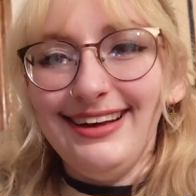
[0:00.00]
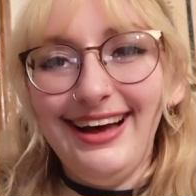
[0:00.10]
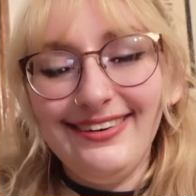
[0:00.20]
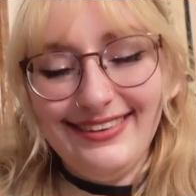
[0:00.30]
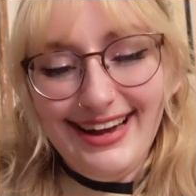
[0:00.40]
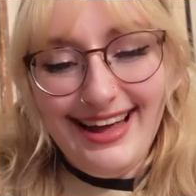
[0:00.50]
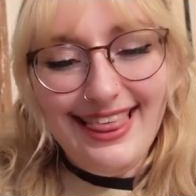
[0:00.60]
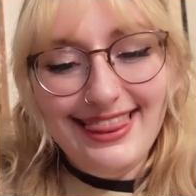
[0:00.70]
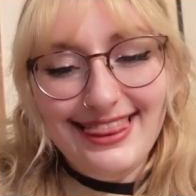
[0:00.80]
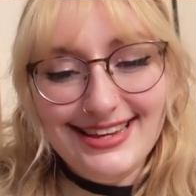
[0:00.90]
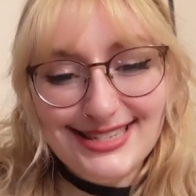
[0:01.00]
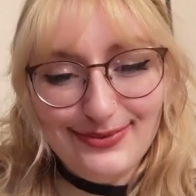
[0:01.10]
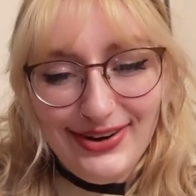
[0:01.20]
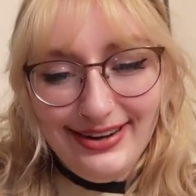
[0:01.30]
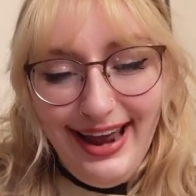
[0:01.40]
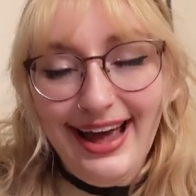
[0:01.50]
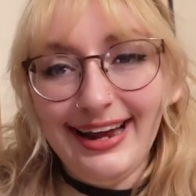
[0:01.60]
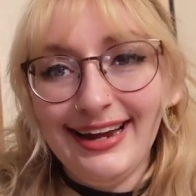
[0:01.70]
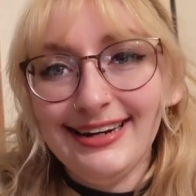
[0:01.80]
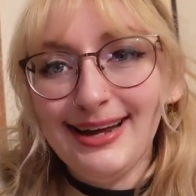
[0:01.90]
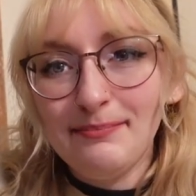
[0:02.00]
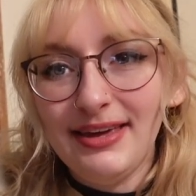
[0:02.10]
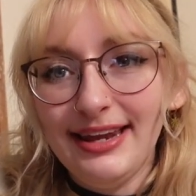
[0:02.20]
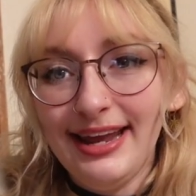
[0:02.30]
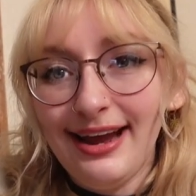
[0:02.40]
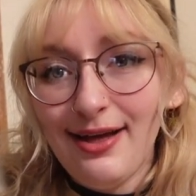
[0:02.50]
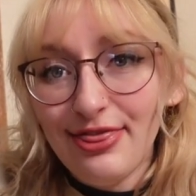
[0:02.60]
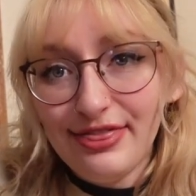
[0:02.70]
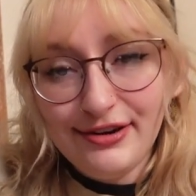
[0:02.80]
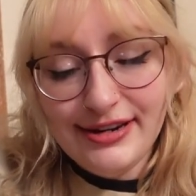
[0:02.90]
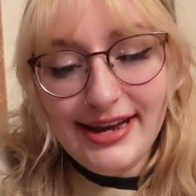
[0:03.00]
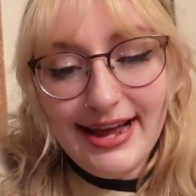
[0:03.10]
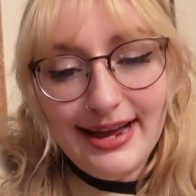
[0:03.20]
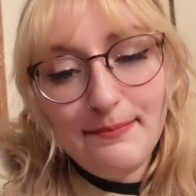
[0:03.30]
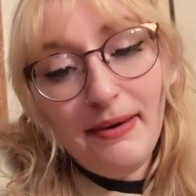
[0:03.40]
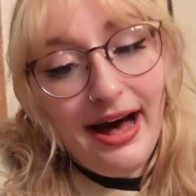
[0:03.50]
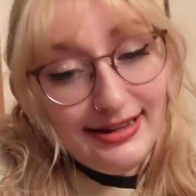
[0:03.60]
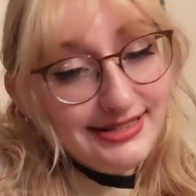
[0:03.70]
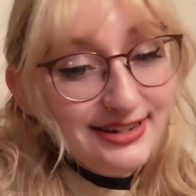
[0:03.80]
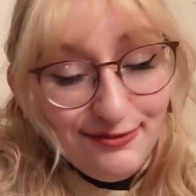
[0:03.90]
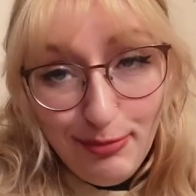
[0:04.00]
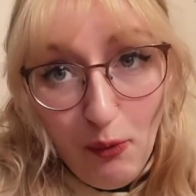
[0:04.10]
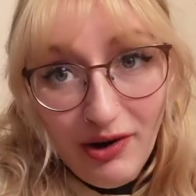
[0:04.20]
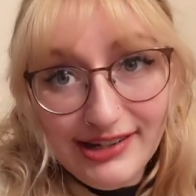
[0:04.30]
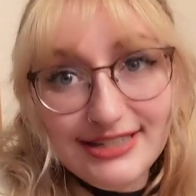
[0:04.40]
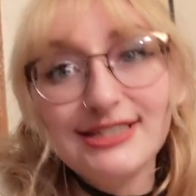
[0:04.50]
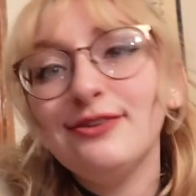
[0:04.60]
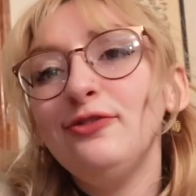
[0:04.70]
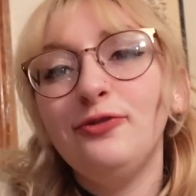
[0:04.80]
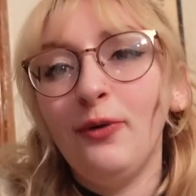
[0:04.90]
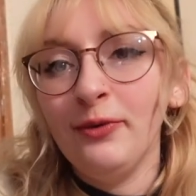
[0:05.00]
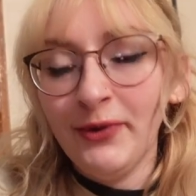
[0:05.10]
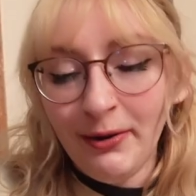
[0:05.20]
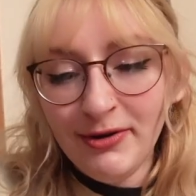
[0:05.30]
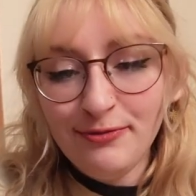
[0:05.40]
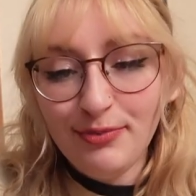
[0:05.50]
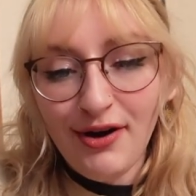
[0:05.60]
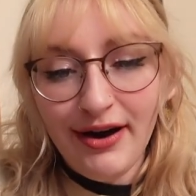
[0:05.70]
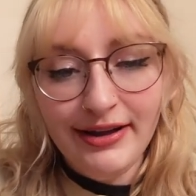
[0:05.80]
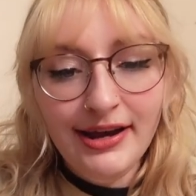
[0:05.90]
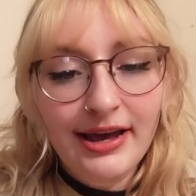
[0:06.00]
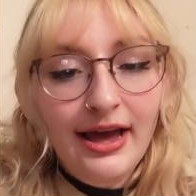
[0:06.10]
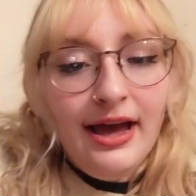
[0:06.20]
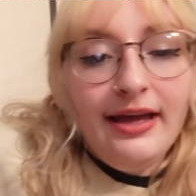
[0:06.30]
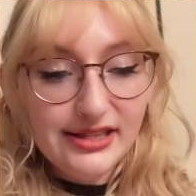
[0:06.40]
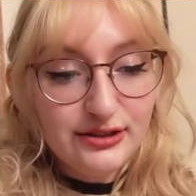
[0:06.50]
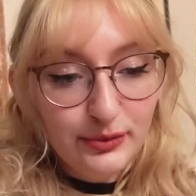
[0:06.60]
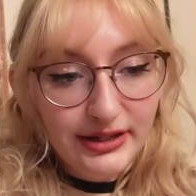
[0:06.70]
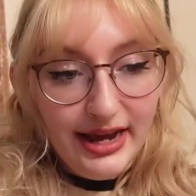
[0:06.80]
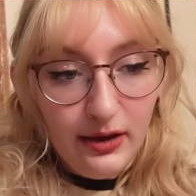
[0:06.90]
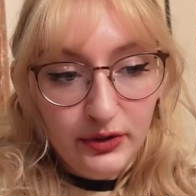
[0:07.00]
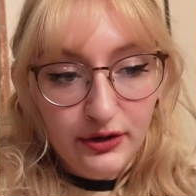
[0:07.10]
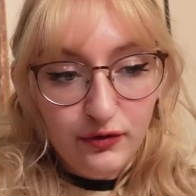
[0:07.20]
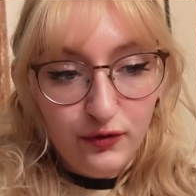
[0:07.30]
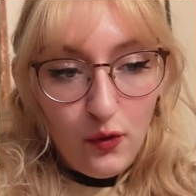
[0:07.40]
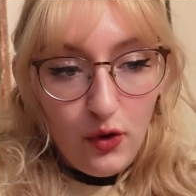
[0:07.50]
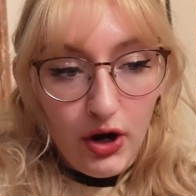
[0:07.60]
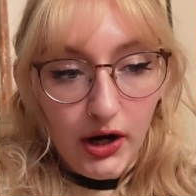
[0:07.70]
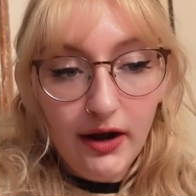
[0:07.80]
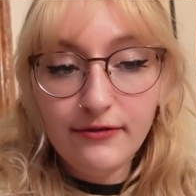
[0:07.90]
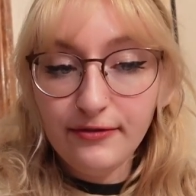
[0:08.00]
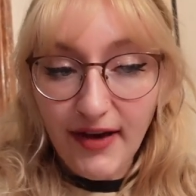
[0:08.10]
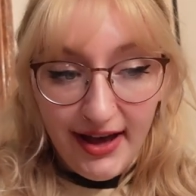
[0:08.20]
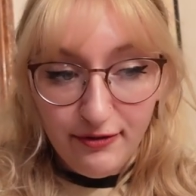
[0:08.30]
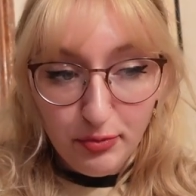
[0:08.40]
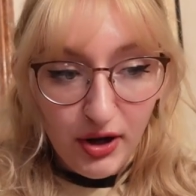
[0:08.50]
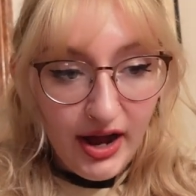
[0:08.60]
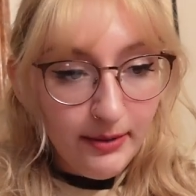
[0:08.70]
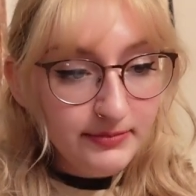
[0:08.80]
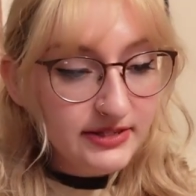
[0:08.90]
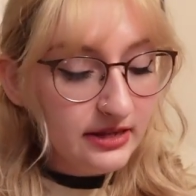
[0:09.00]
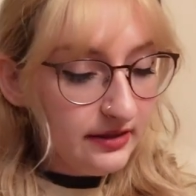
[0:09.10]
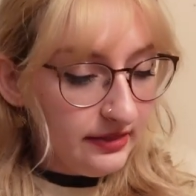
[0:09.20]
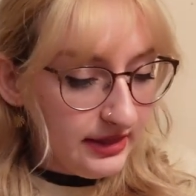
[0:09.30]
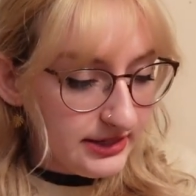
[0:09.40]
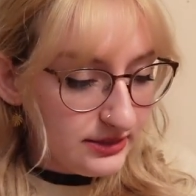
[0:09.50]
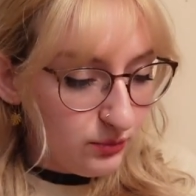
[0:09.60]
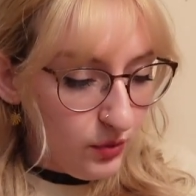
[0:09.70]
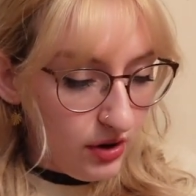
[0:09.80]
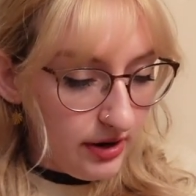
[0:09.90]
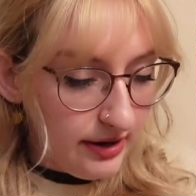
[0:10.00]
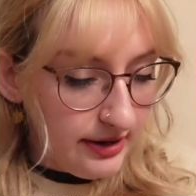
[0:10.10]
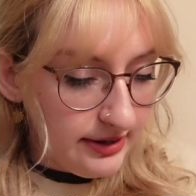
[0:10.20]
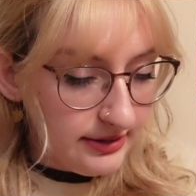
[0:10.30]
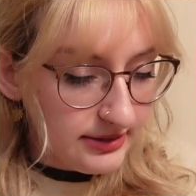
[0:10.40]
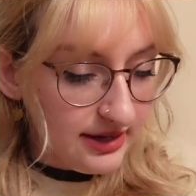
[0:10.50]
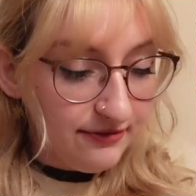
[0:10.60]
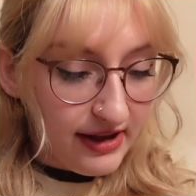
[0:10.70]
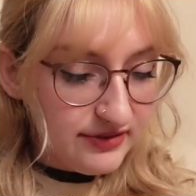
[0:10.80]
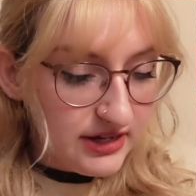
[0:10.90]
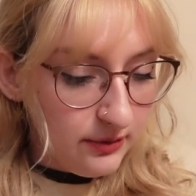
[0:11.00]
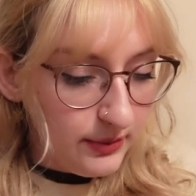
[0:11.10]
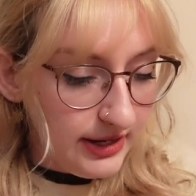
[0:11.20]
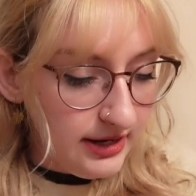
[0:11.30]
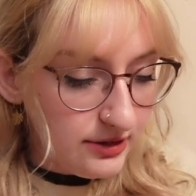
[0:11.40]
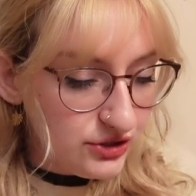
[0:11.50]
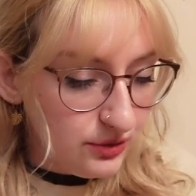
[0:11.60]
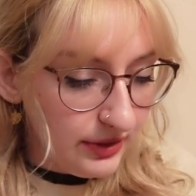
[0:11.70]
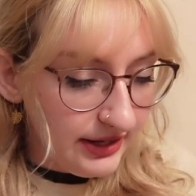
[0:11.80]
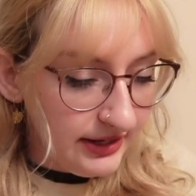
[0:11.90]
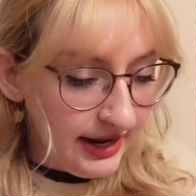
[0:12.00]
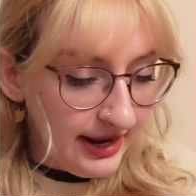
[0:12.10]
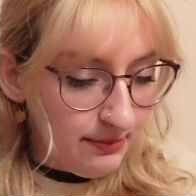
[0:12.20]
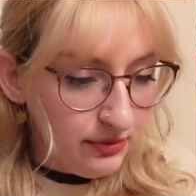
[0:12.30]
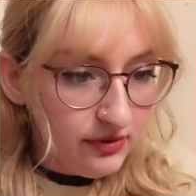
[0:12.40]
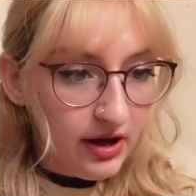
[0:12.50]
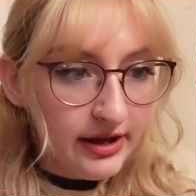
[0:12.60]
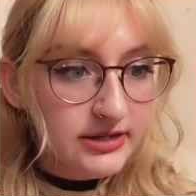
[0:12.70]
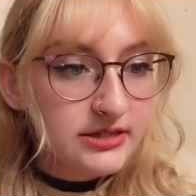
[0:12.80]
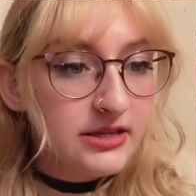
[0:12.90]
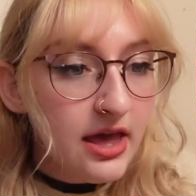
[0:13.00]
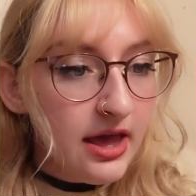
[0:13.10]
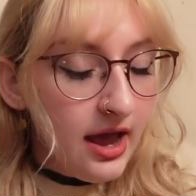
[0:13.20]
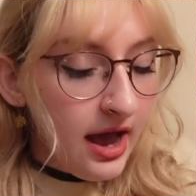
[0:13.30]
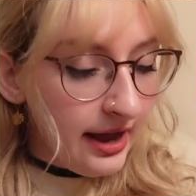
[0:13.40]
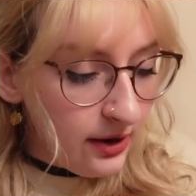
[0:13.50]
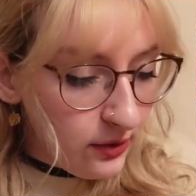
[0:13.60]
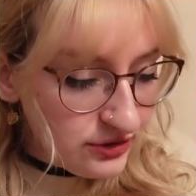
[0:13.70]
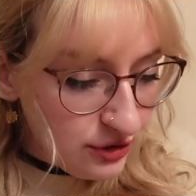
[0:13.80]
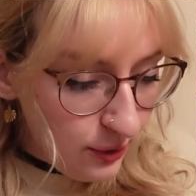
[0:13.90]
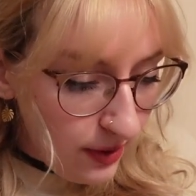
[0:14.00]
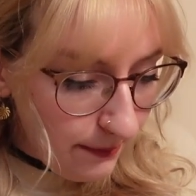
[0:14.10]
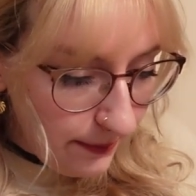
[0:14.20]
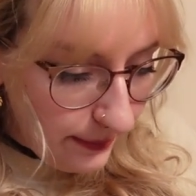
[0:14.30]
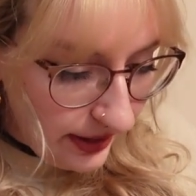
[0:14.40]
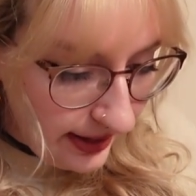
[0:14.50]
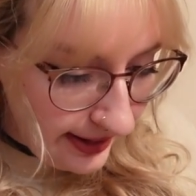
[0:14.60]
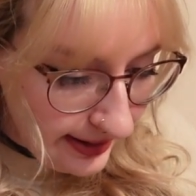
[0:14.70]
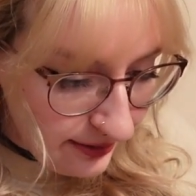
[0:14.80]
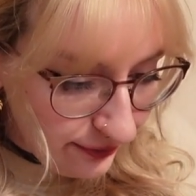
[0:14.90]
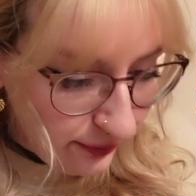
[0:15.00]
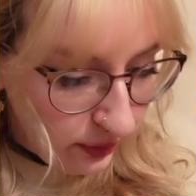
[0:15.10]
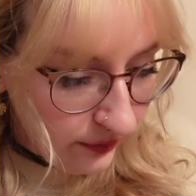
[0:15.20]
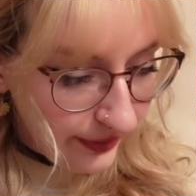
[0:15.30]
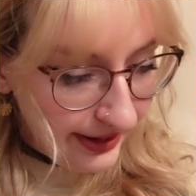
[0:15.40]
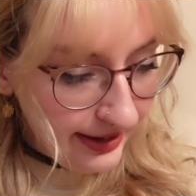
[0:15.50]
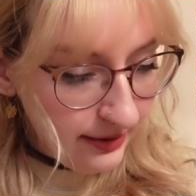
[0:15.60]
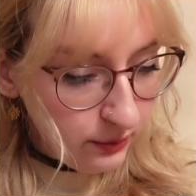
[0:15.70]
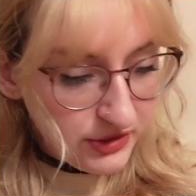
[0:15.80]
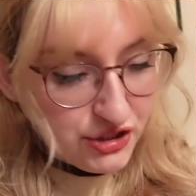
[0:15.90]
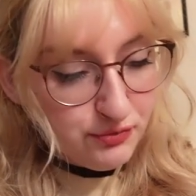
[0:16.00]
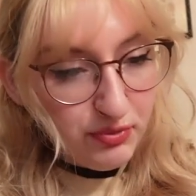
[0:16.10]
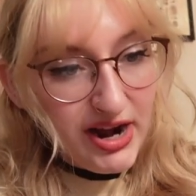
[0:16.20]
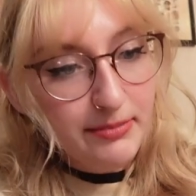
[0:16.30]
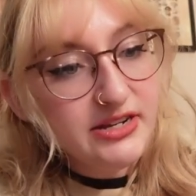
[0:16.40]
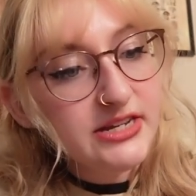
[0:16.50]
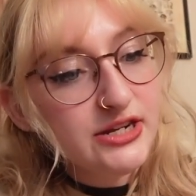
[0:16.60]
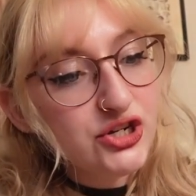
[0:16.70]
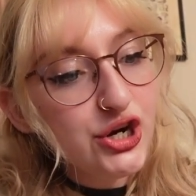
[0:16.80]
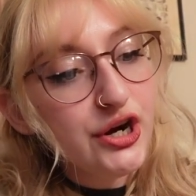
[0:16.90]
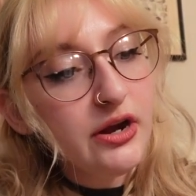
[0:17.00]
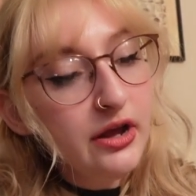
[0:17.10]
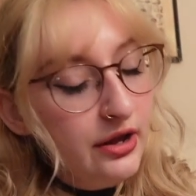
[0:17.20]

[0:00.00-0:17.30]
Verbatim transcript: All right, this one, I ended up getting 38 positive points for Realm of Blood. This one counted for five prompts. This was a five-star read, so get an A+. plus. I also paid for it, which is bribe a teacher.